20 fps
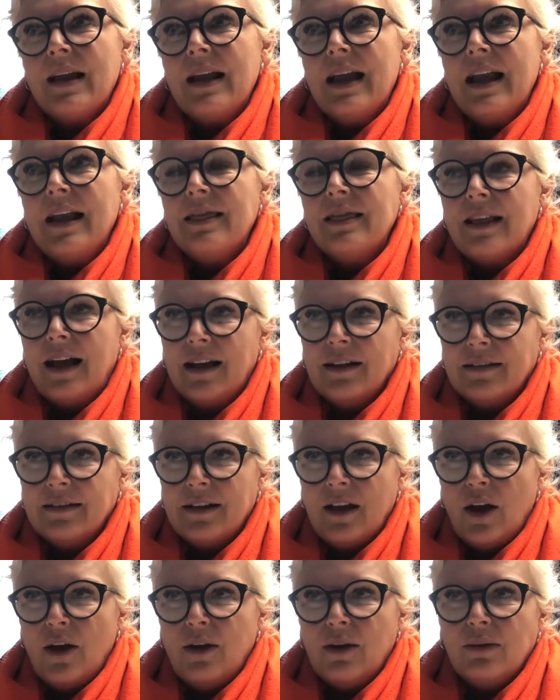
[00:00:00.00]
that
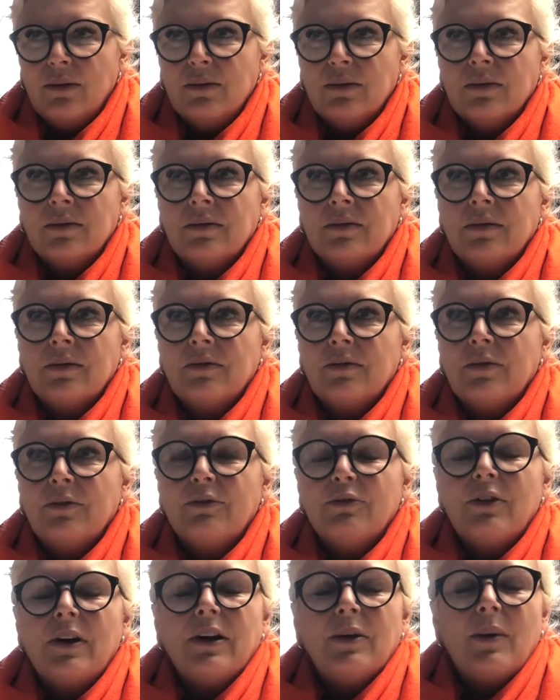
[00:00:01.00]
zone
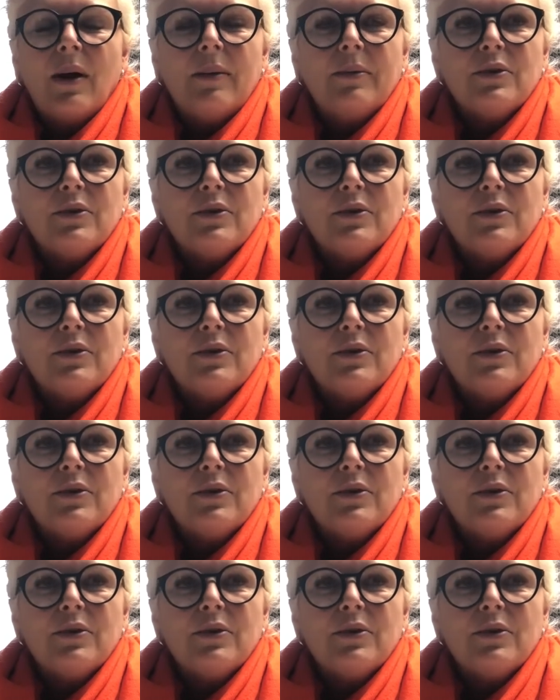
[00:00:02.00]
for anywhere